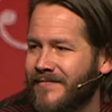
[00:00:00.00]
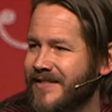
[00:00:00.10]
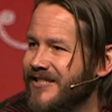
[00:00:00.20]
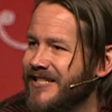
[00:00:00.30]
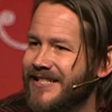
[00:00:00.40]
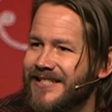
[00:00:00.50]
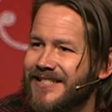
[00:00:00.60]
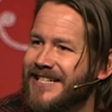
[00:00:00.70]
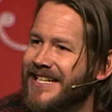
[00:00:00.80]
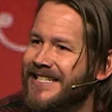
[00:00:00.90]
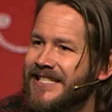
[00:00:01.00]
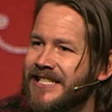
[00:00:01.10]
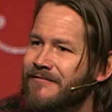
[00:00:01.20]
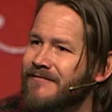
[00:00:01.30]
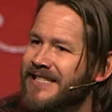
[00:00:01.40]
Jesus, I did
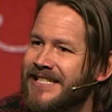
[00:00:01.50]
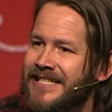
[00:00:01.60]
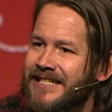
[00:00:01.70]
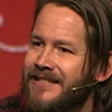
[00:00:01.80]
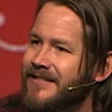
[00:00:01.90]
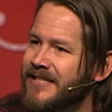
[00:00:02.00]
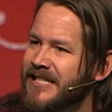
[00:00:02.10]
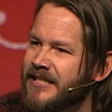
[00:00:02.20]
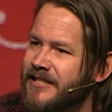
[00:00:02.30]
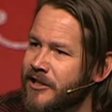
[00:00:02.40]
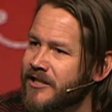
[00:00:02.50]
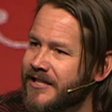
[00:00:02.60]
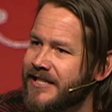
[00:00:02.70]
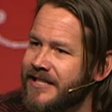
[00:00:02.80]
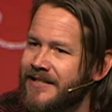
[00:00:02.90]
not ride on a
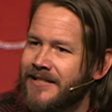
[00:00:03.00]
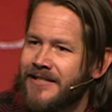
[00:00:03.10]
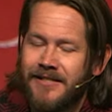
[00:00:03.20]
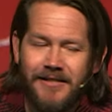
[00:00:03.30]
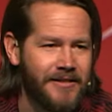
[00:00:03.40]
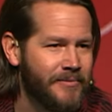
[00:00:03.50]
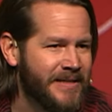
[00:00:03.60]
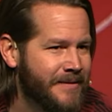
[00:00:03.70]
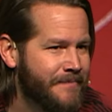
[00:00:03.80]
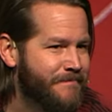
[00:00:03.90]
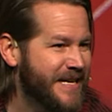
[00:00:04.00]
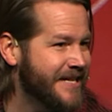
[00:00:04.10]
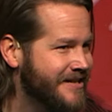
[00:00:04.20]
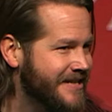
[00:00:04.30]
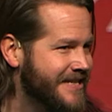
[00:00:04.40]
donkey all the way to
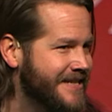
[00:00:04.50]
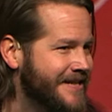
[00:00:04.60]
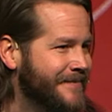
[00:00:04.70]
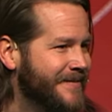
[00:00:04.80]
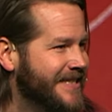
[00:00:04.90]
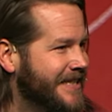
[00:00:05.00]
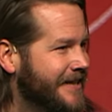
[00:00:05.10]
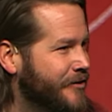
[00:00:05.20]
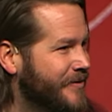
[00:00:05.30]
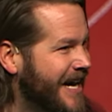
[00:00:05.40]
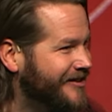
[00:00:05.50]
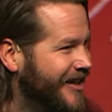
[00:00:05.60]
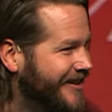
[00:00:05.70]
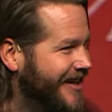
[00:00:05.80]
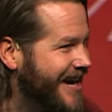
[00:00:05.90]
Bethlehem to have you act
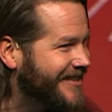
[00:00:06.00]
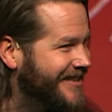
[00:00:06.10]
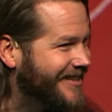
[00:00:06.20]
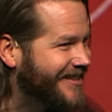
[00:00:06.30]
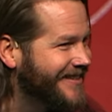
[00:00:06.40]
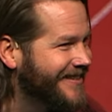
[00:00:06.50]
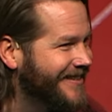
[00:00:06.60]
like this.